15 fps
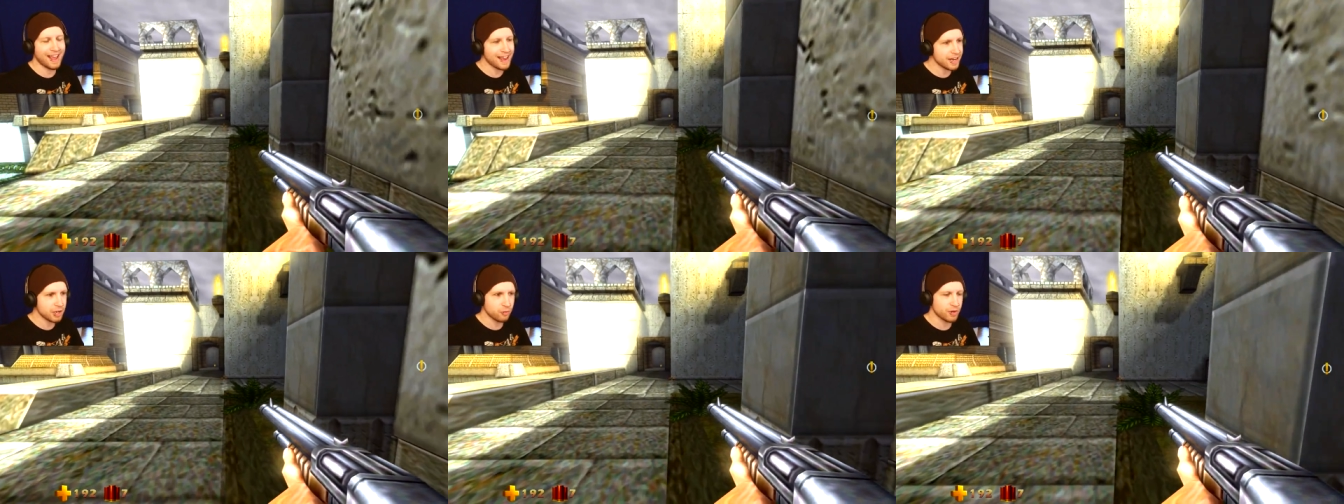
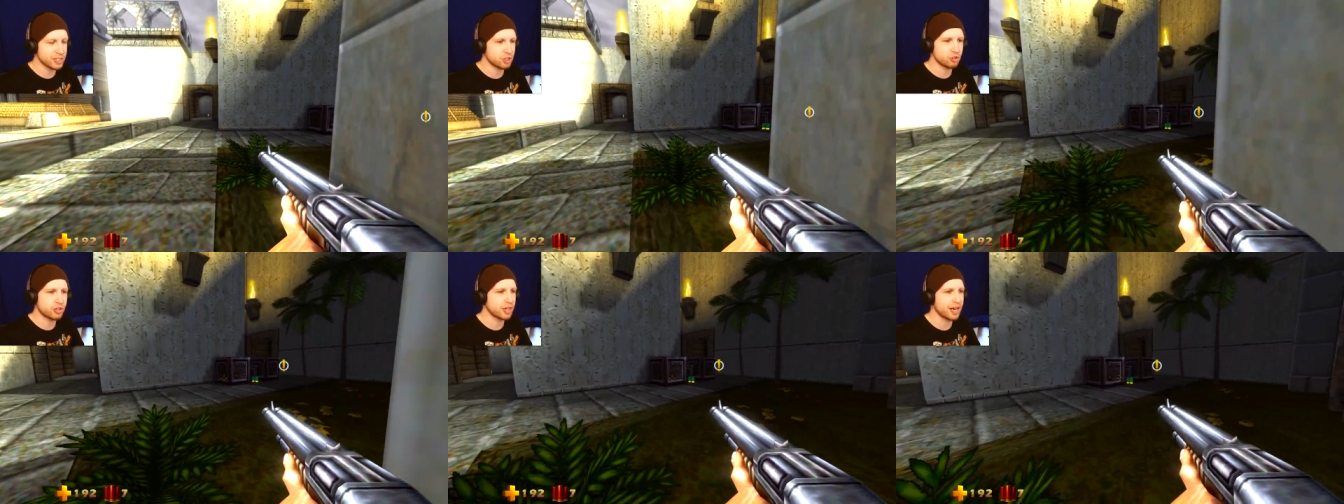
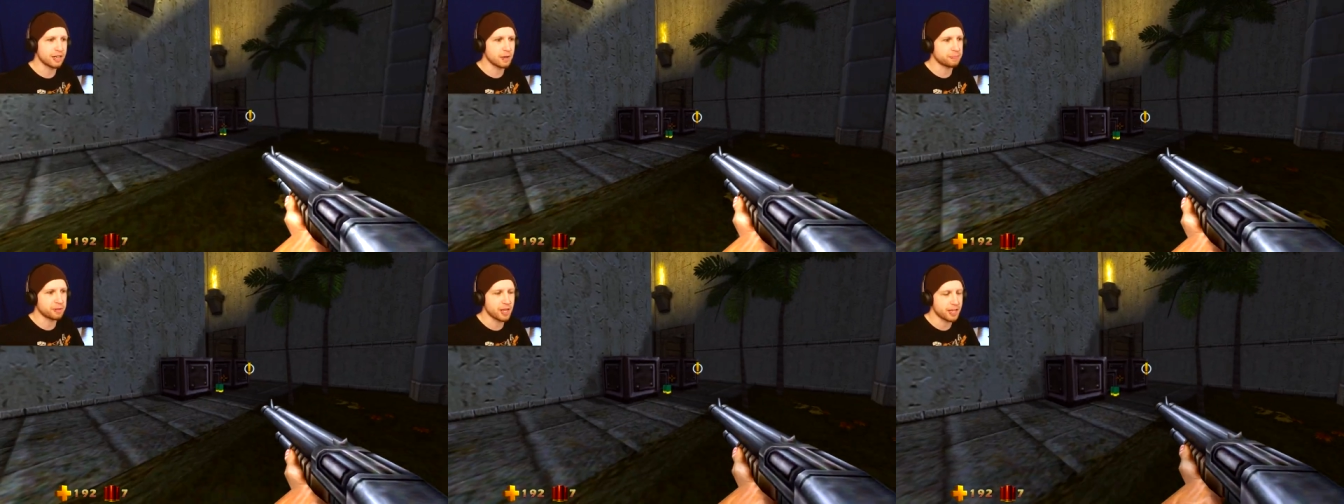anyways, you can end
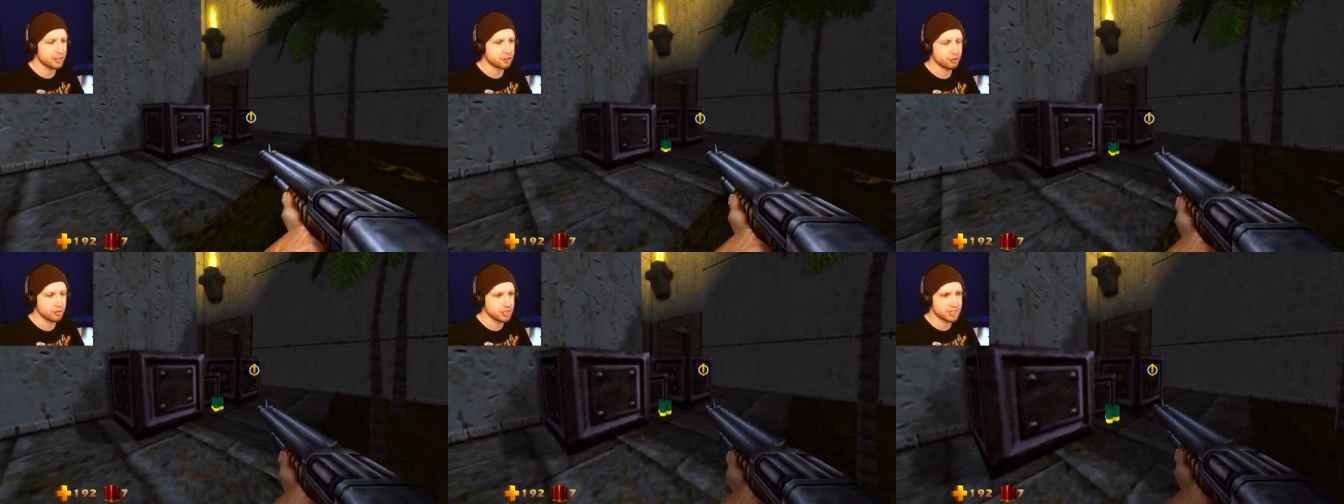up playing
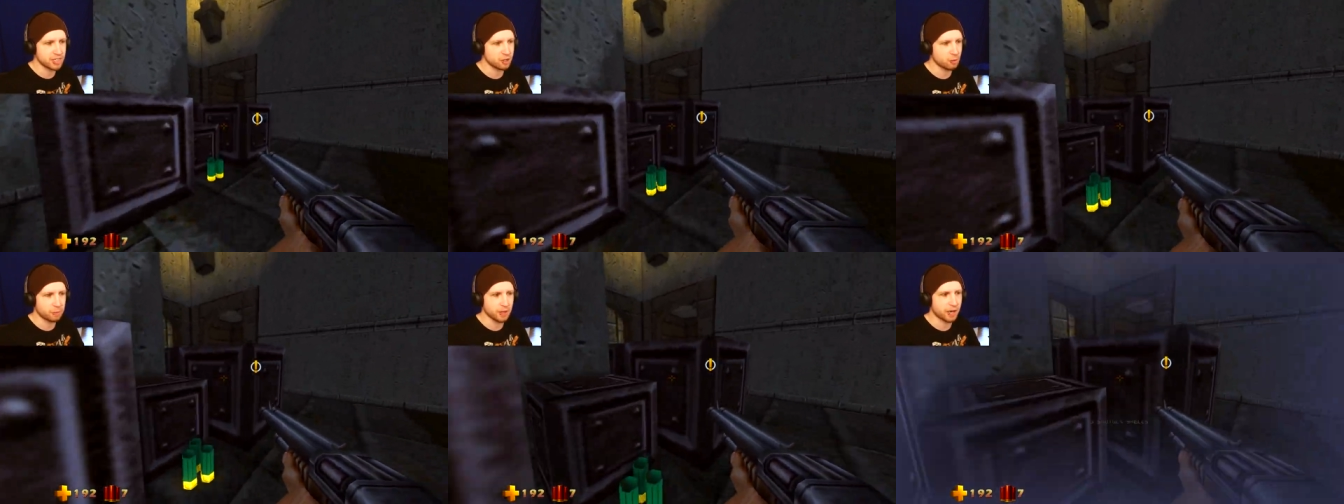through the
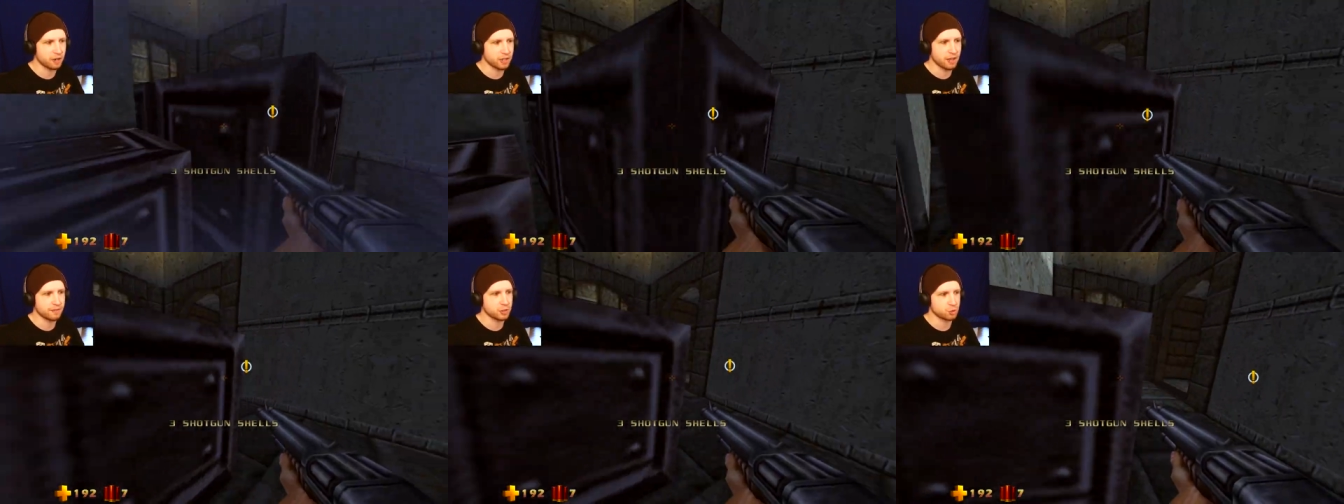single player
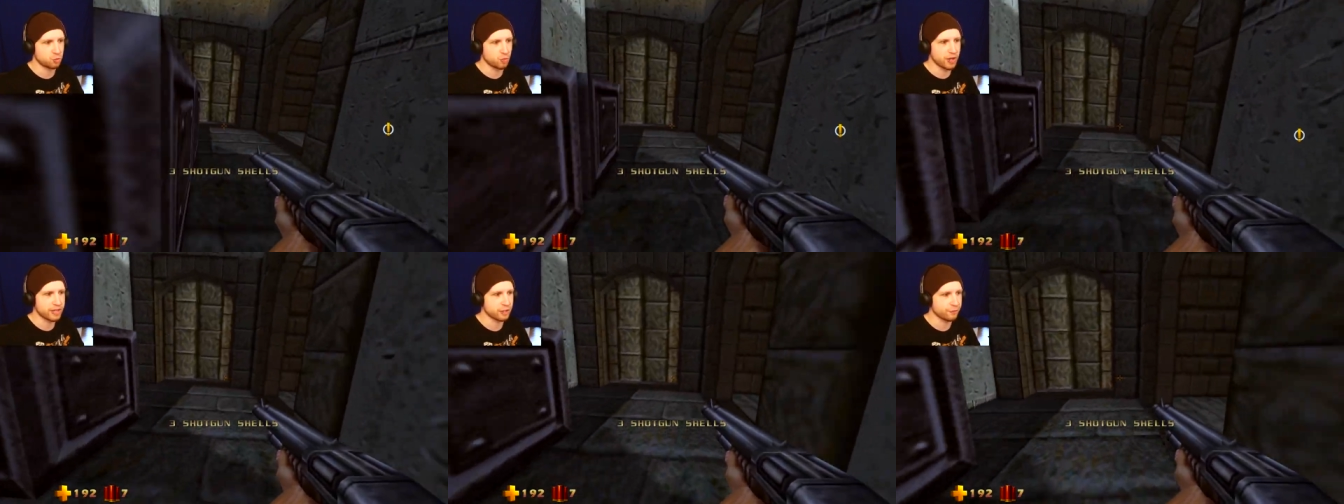levels
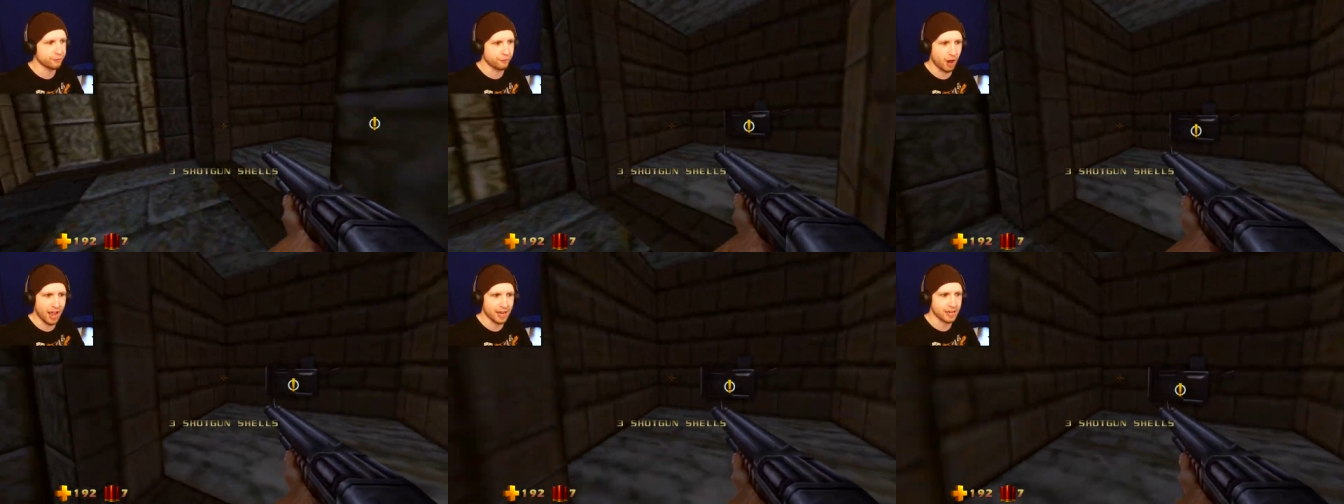with a
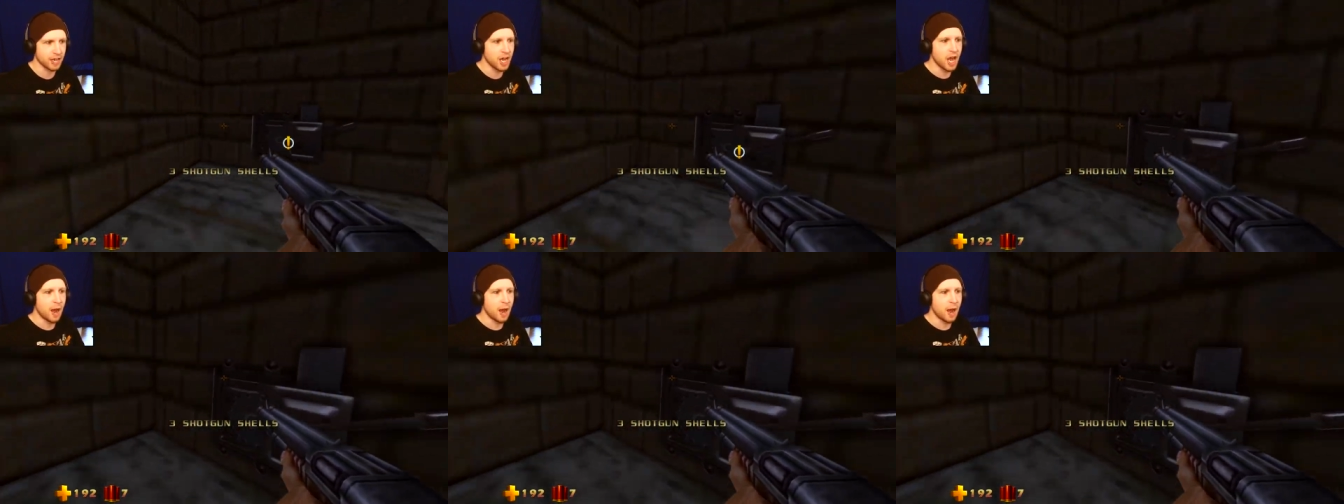friend,